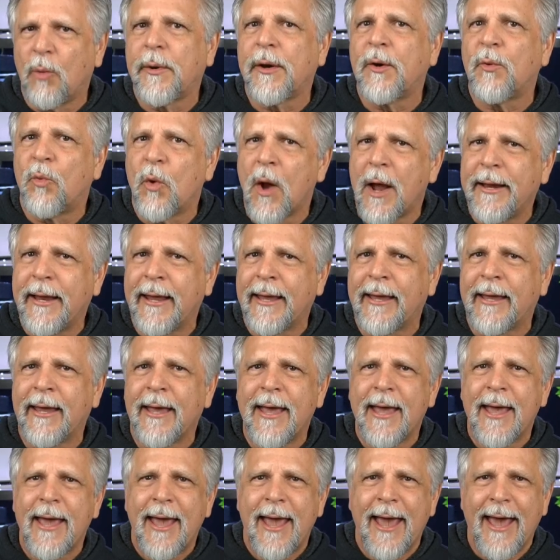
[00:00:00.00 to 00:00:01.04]
running
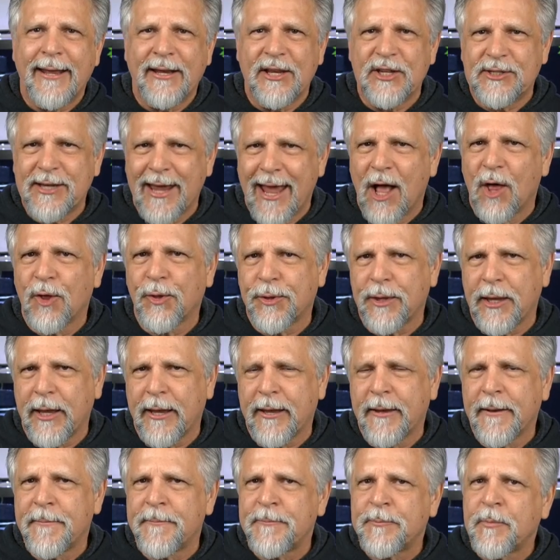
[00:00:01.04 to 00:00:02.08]
and is healthy,
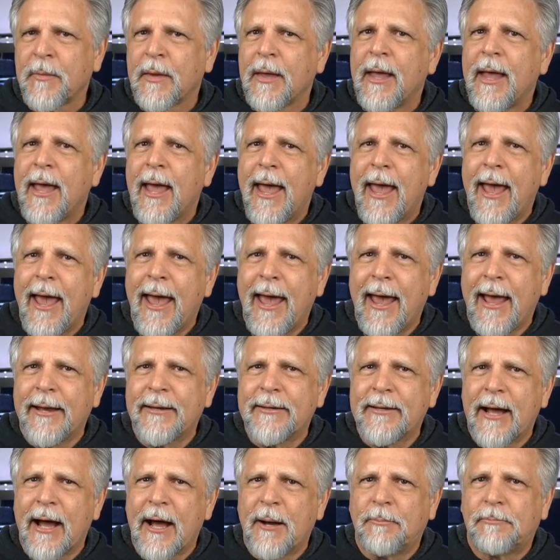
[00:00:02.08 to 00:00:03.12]
and
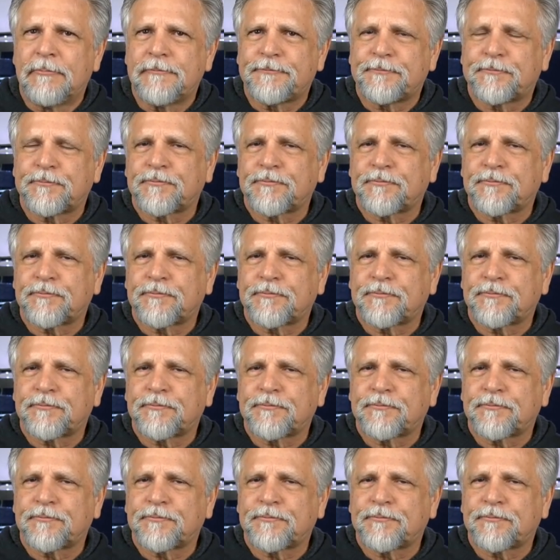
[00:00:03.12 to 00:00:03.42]
um,